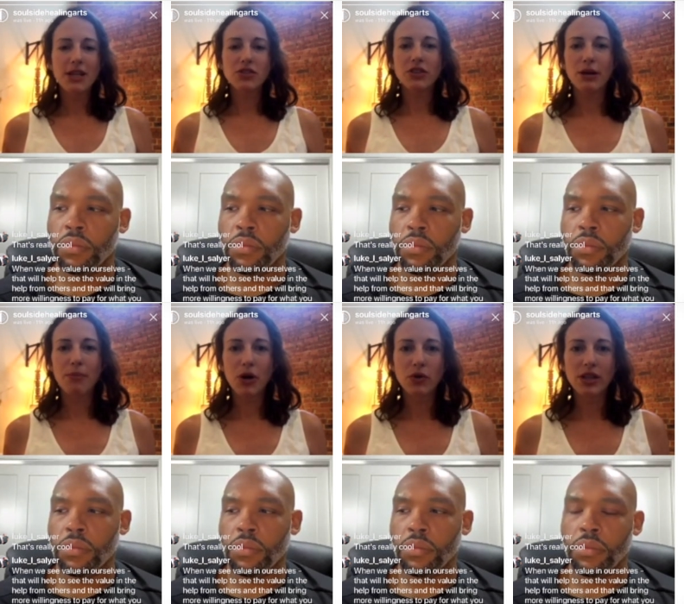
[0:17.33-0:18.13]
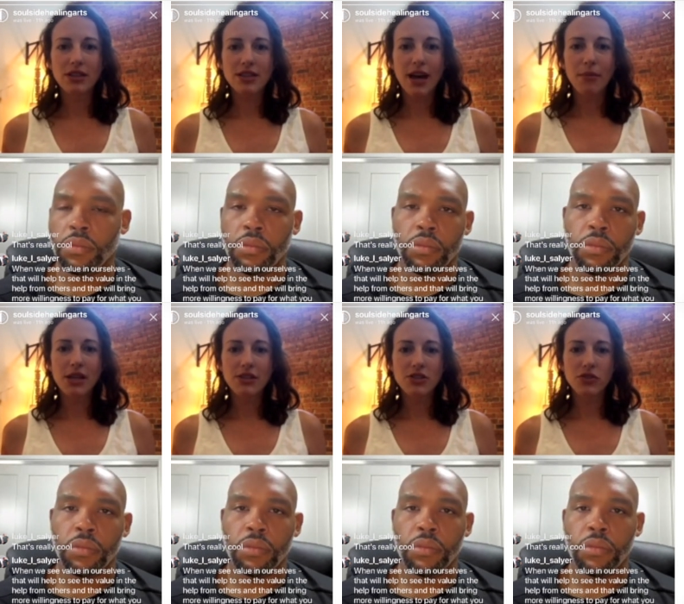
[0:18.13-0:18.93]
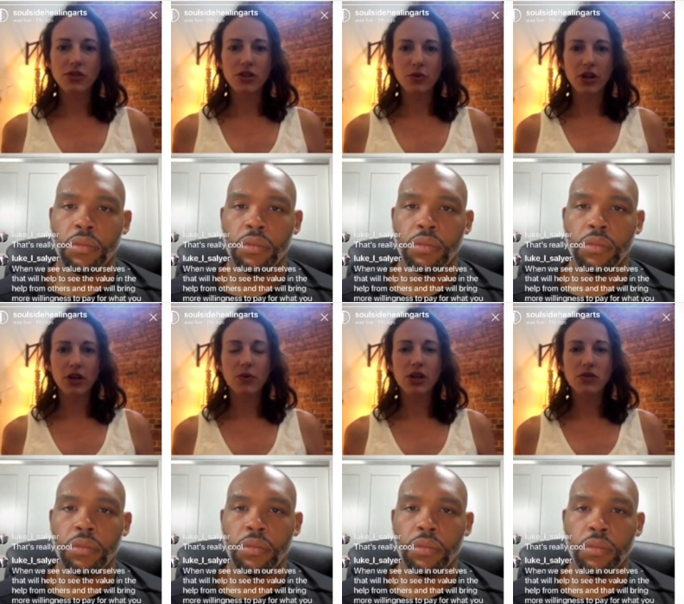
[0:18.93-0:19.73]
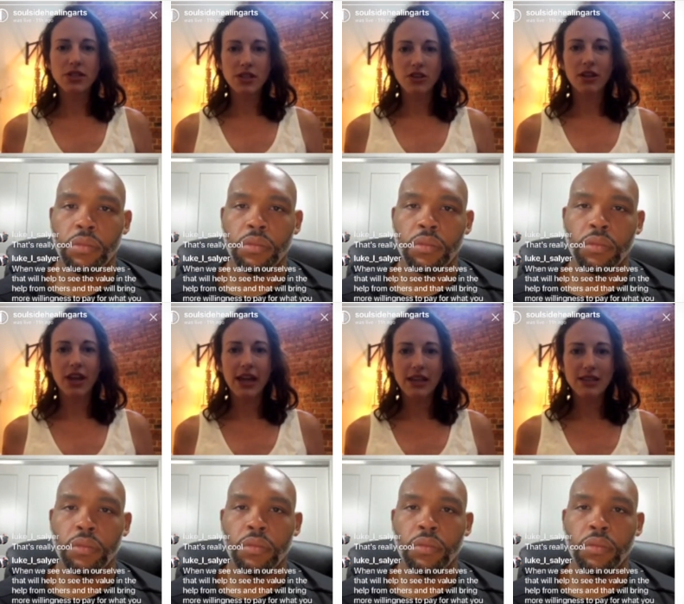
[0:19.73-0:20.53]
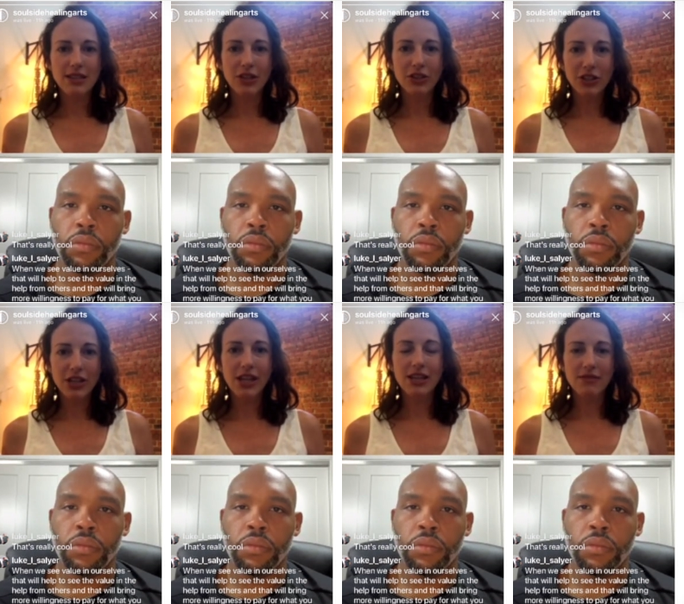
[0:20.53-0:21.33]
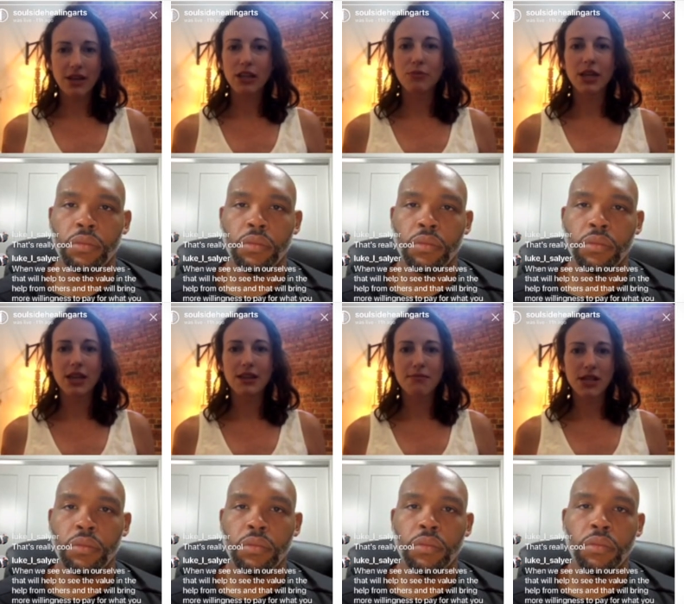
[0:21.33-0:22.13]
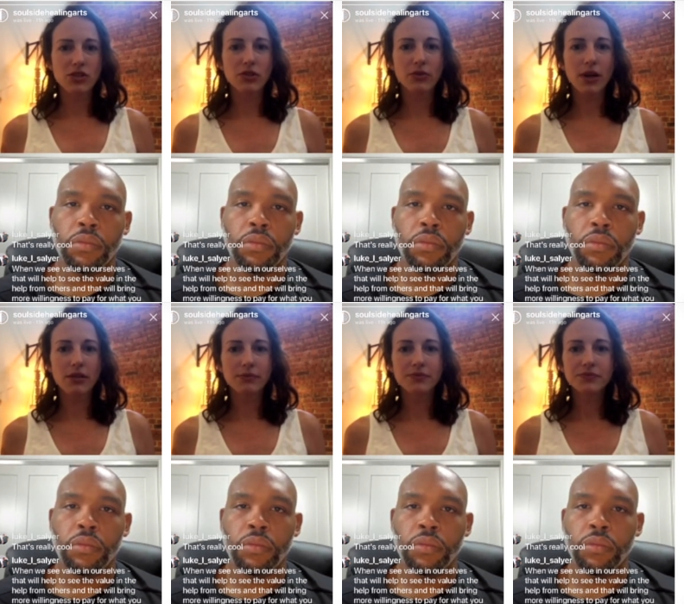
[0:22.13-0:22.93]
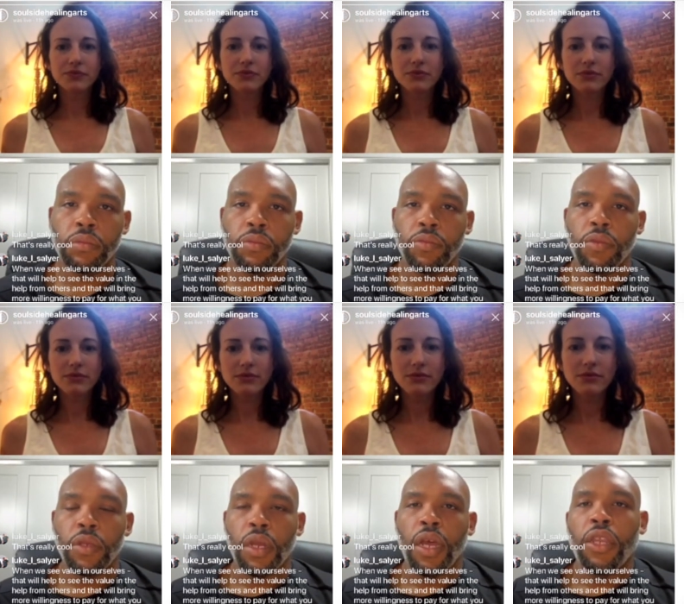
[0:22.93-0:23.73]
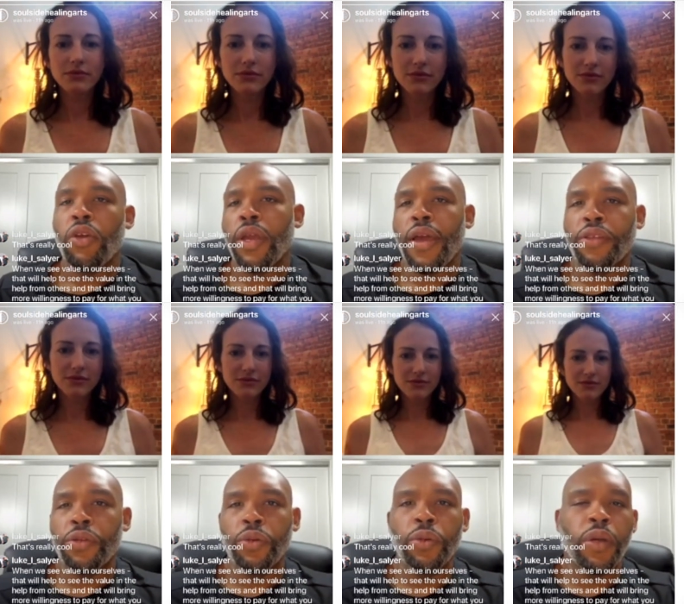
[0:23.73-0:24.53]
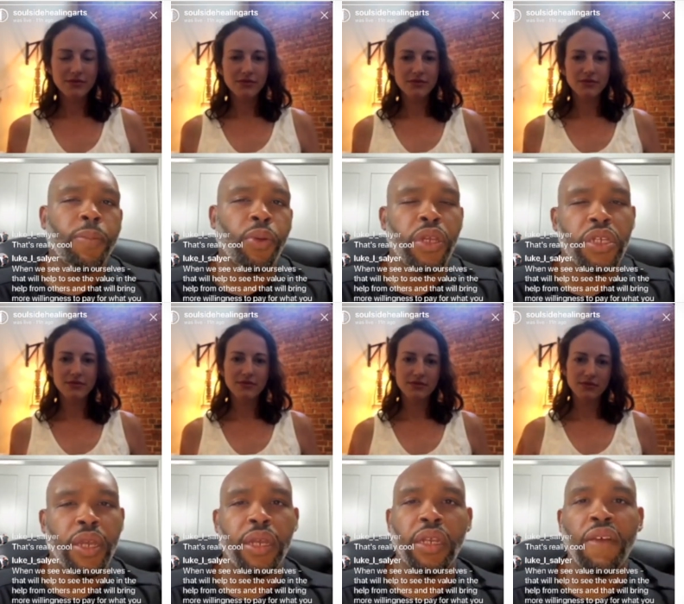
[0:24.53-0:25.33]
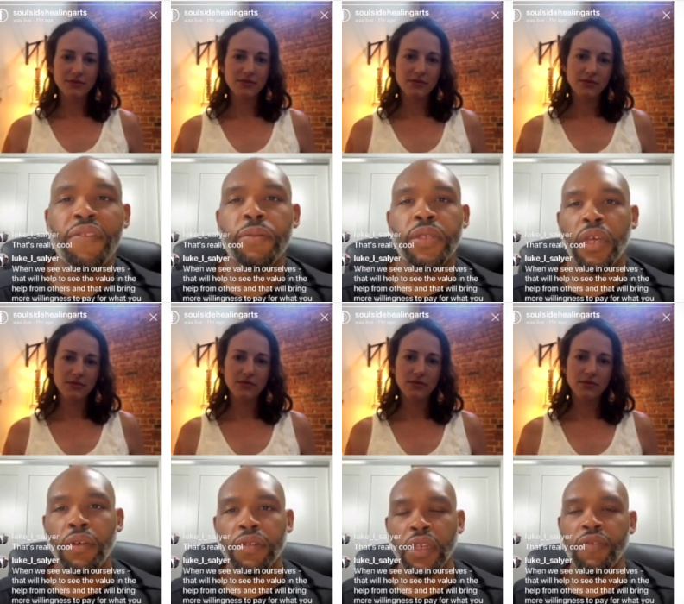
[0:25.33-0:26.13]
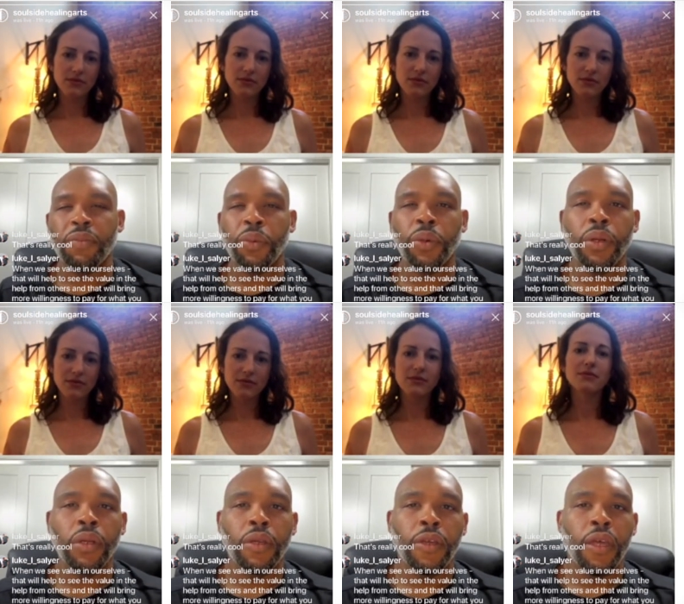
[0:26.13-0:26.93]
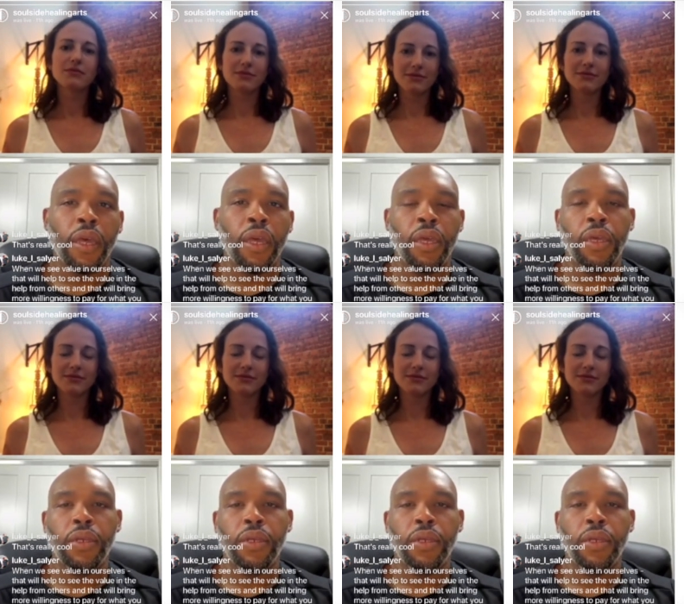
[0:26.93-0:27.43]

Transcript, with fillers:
Speaker 1: components come into your work, or what do you see your clients learning and developing in the mental realm?
Speaker 2: Learning how to appreciate and love themselves even more, and